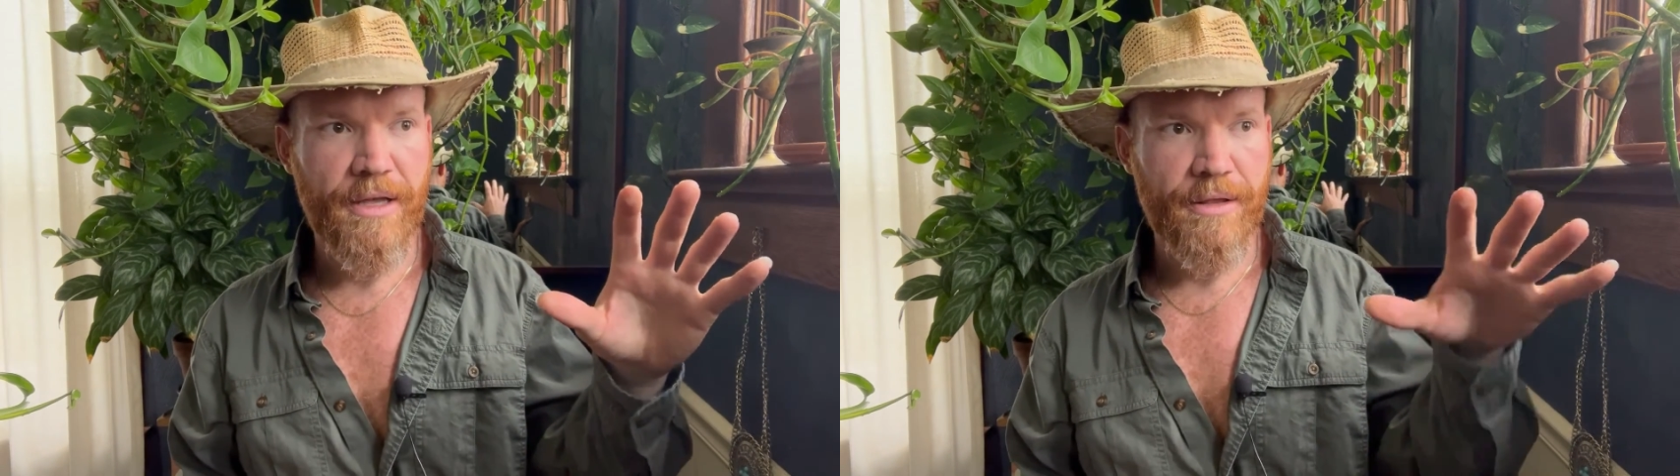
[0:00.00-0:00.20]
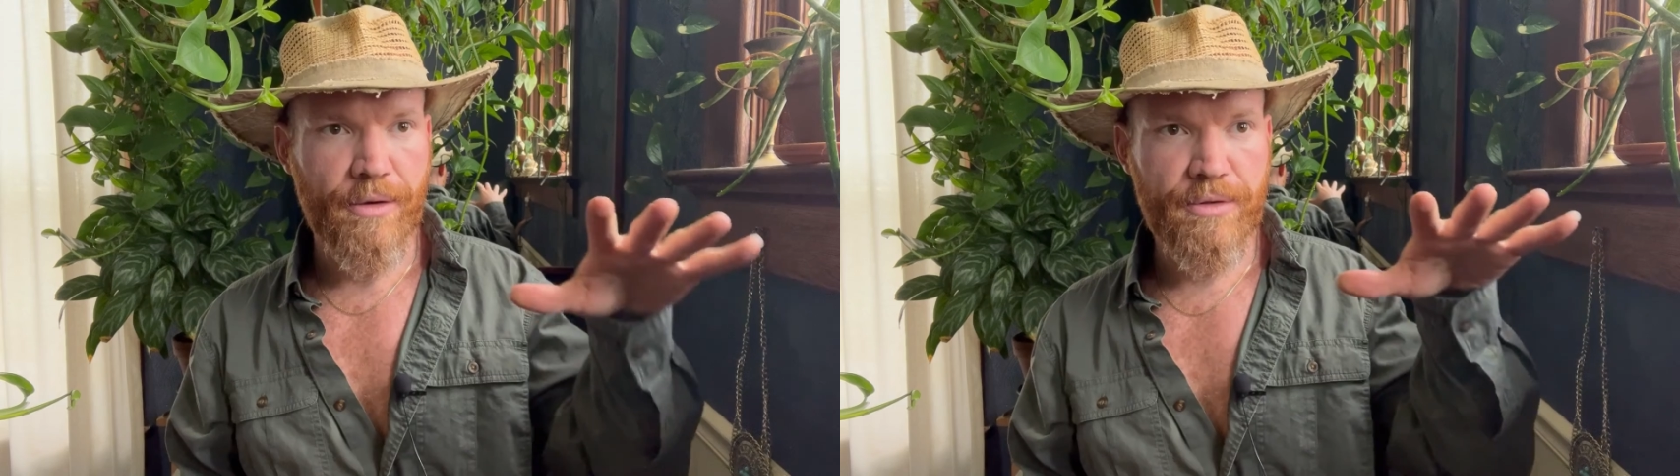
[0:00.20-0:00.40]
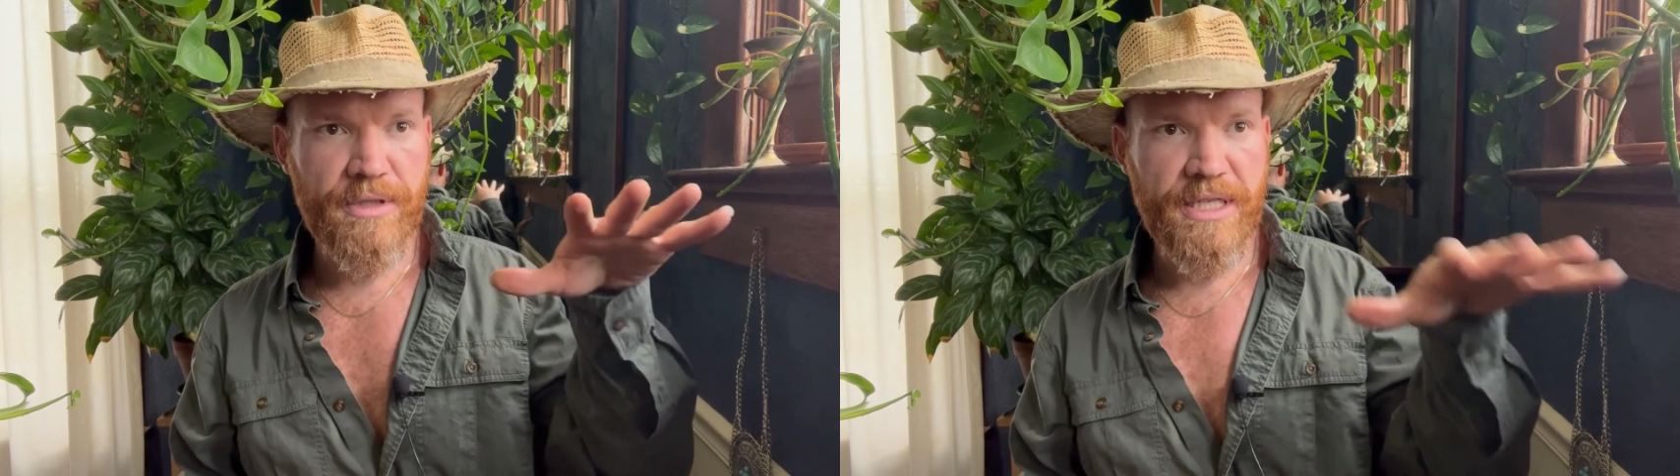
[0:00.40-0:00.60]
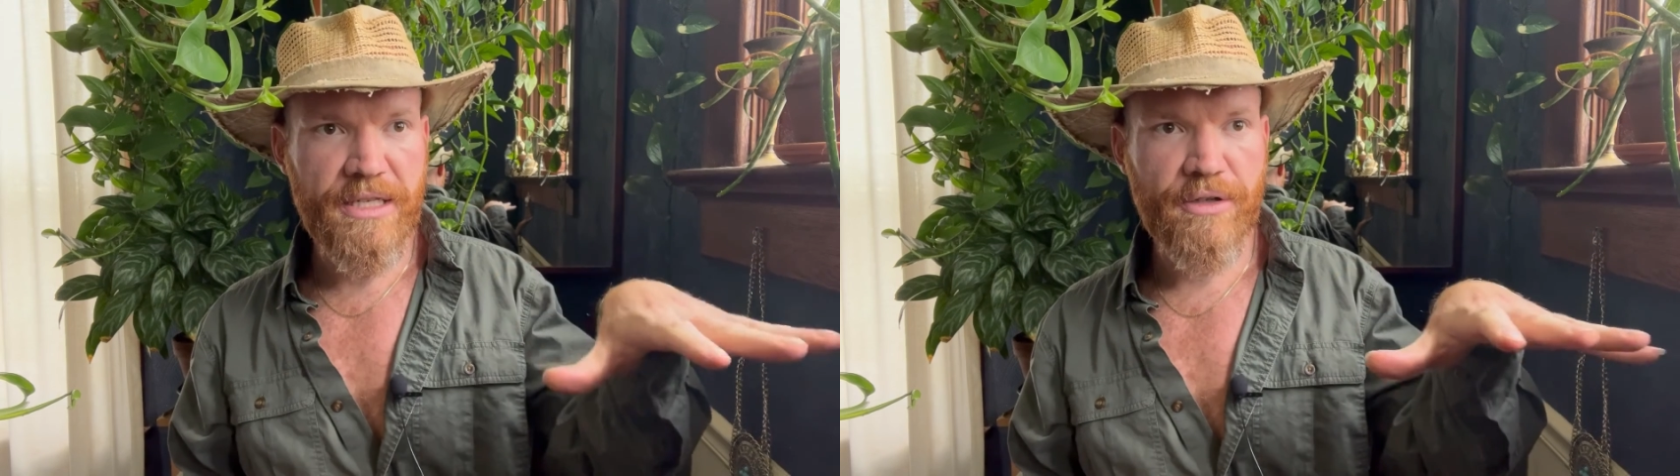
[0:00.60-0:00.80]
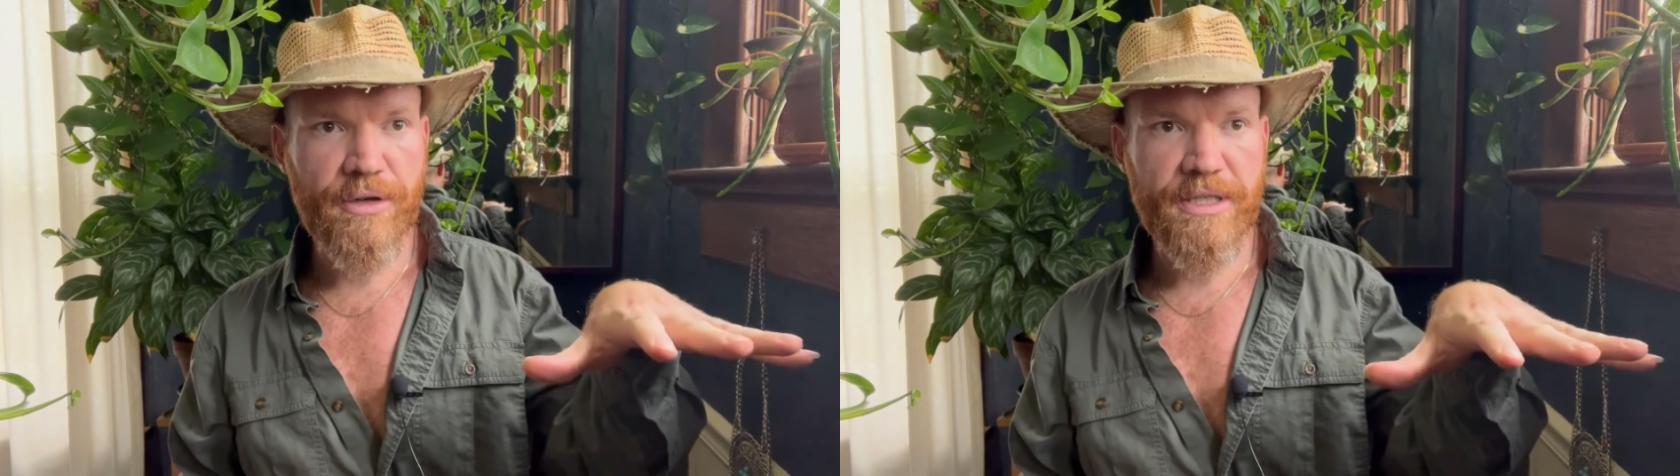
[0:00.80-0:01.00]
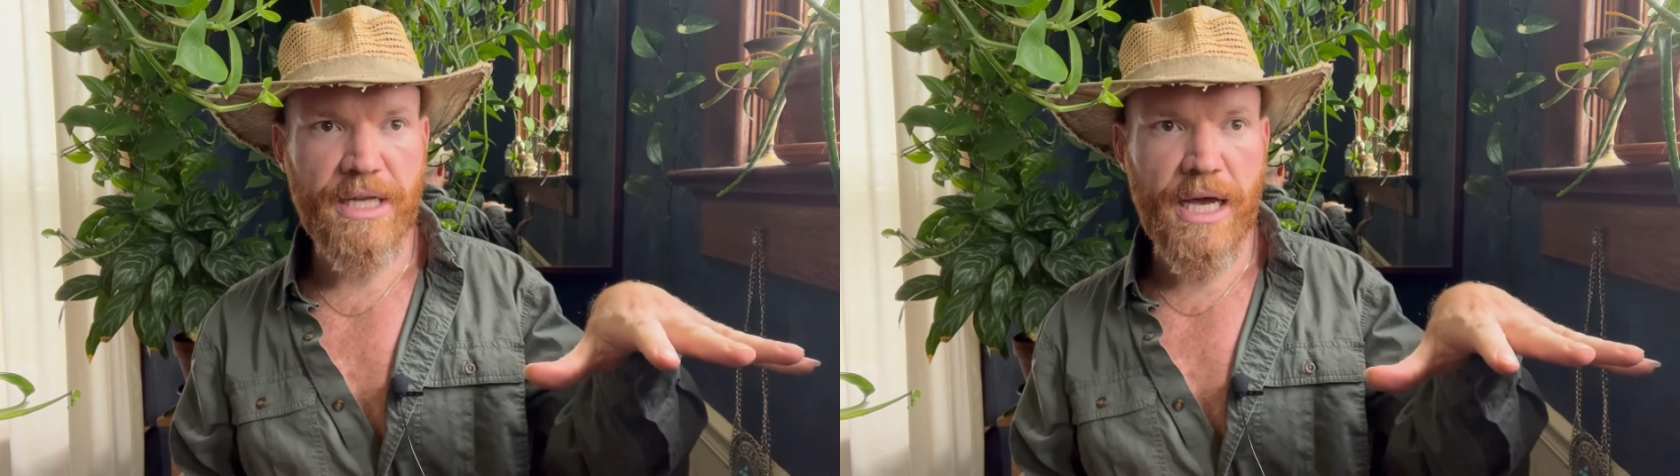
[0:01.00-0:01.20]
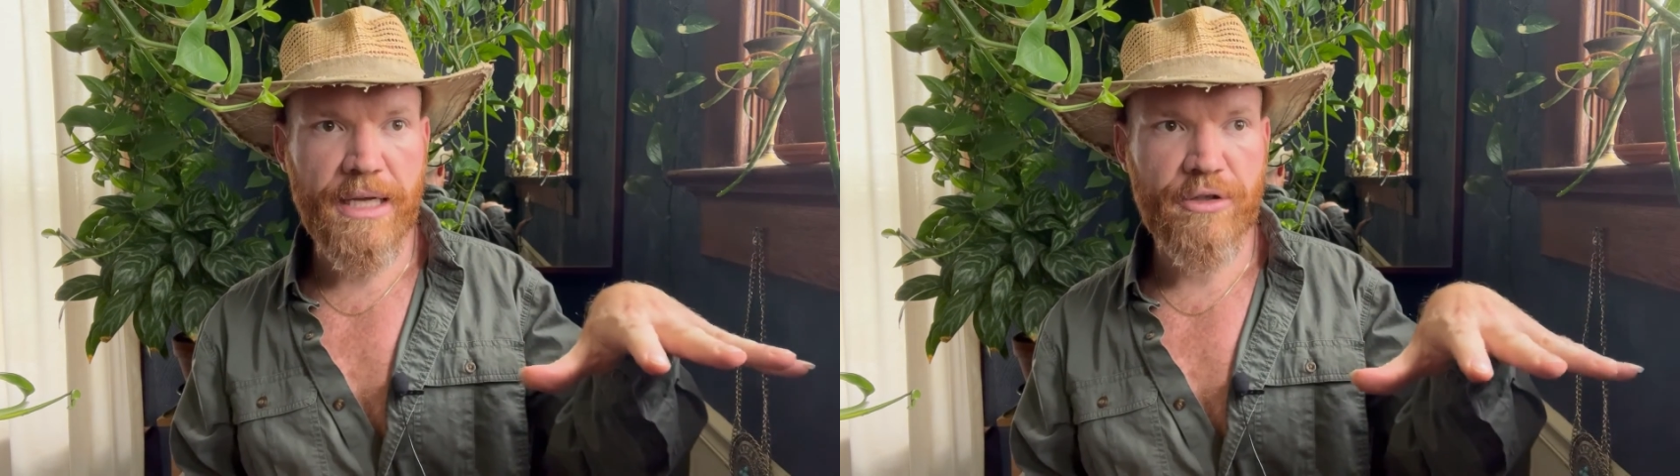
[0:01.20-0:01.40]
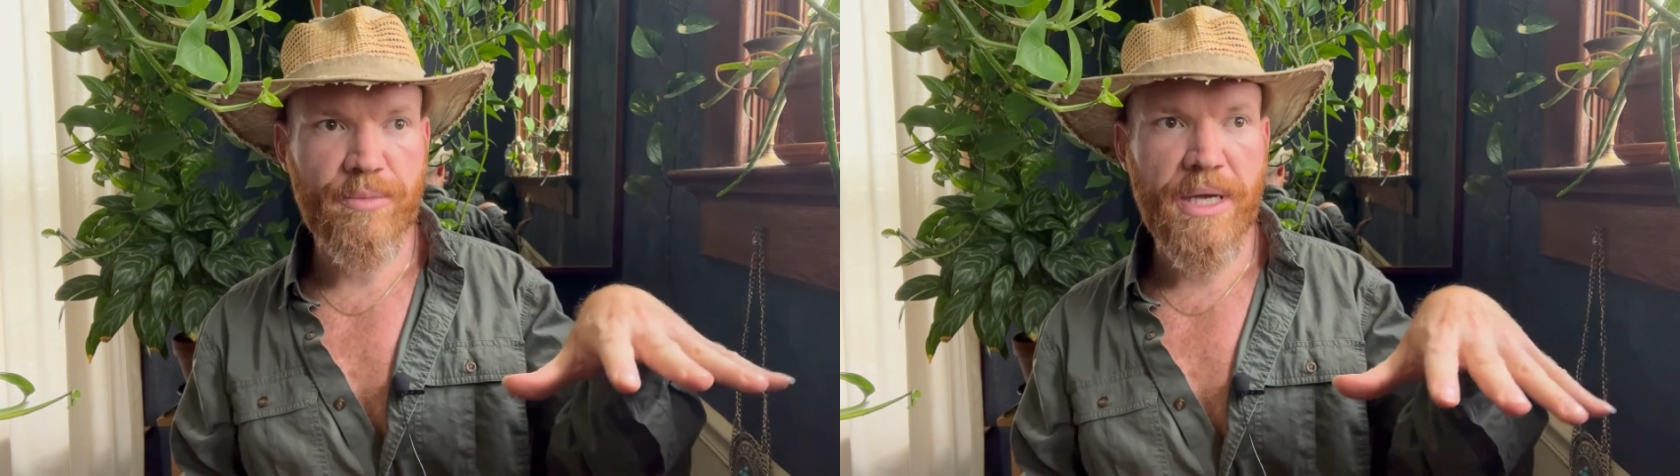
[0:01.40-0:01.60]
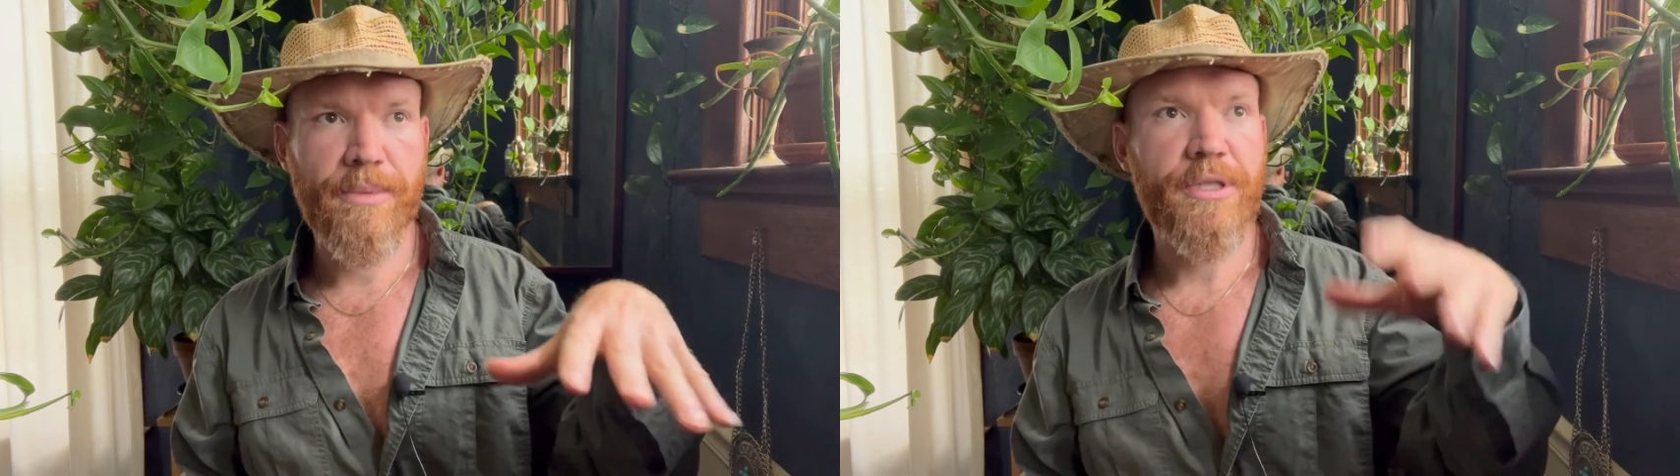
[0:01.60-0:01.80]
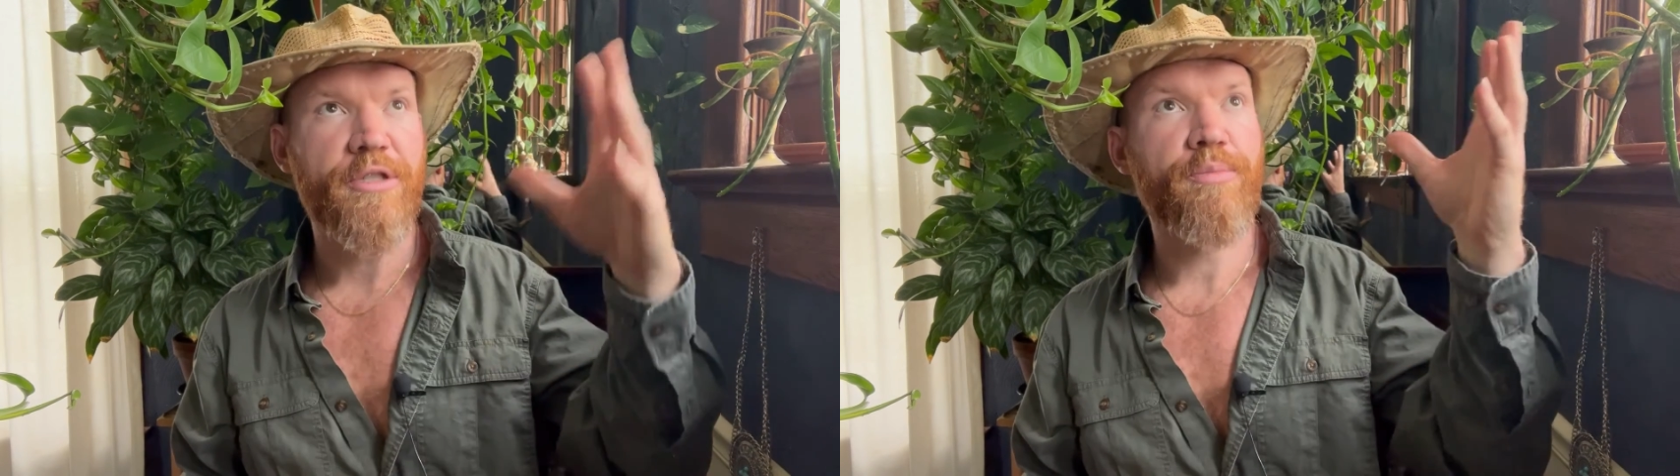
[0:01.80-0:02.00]
Those seeds are designed to be able
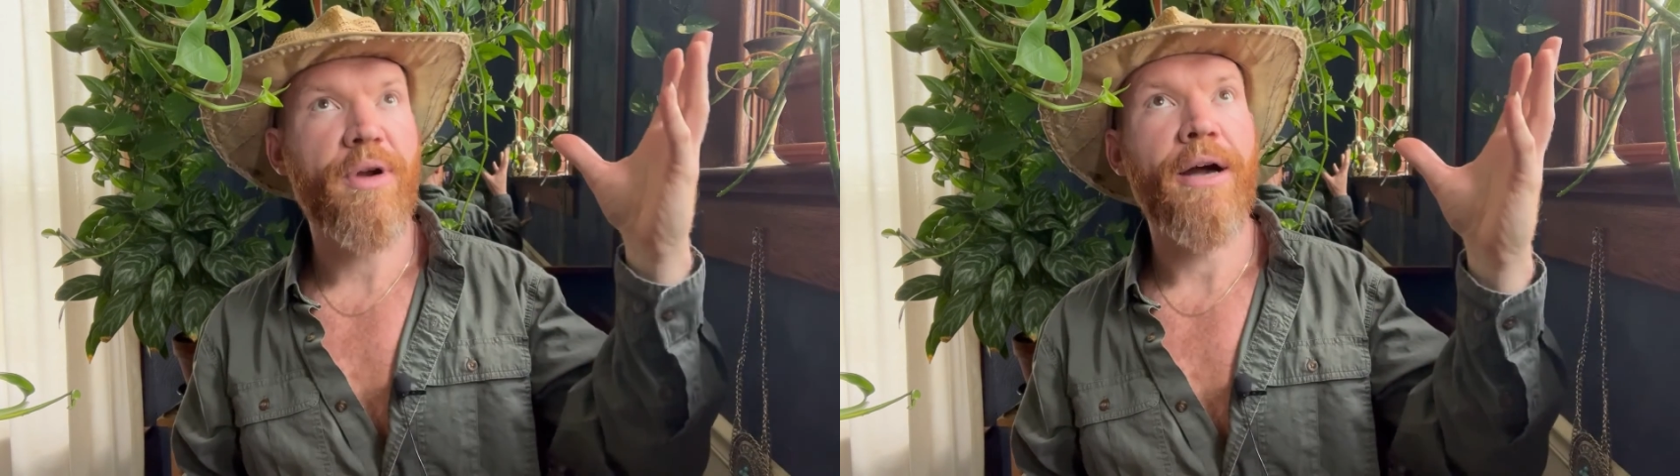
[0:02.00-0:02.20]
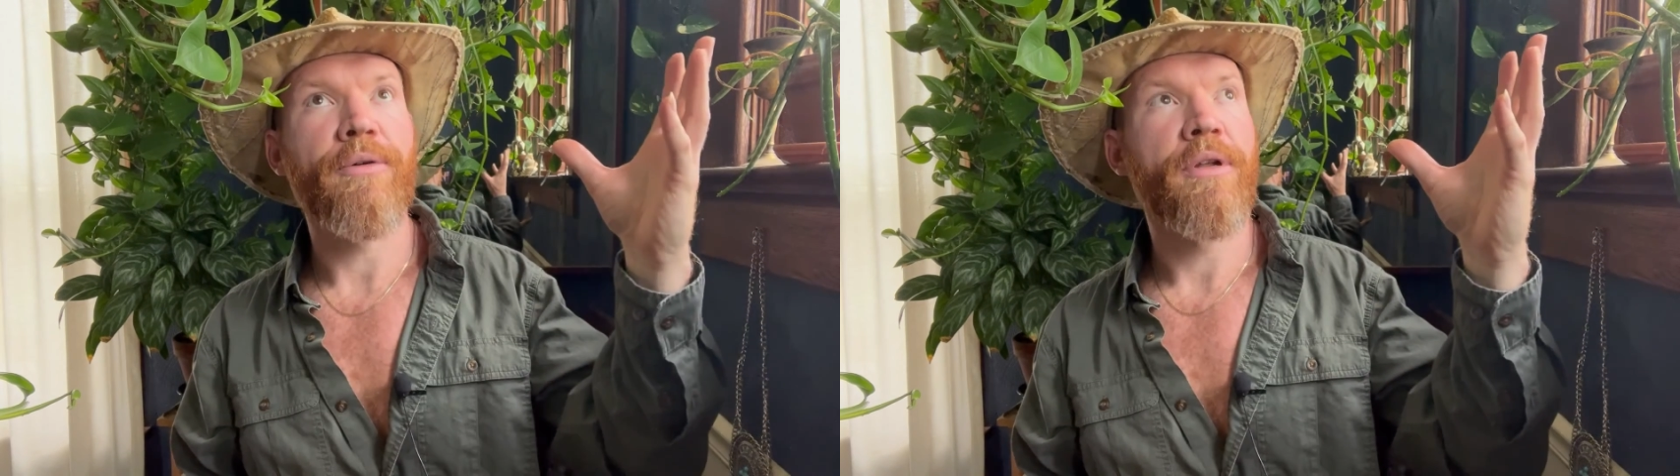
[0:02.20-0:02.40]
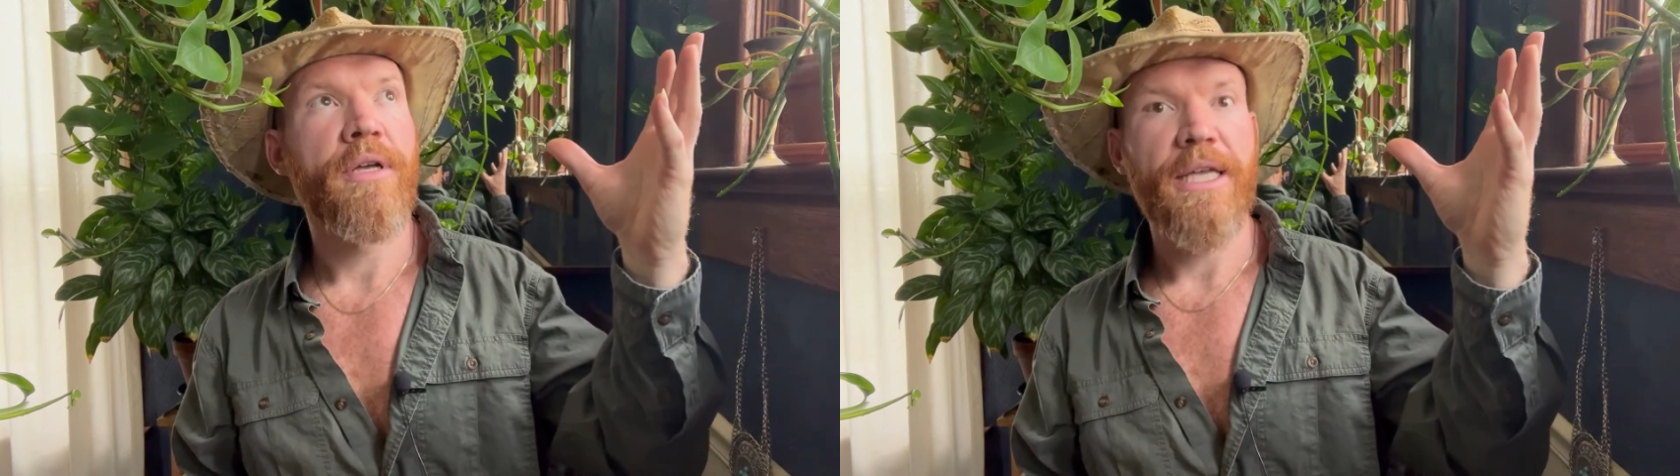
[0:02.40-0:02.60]
to sprout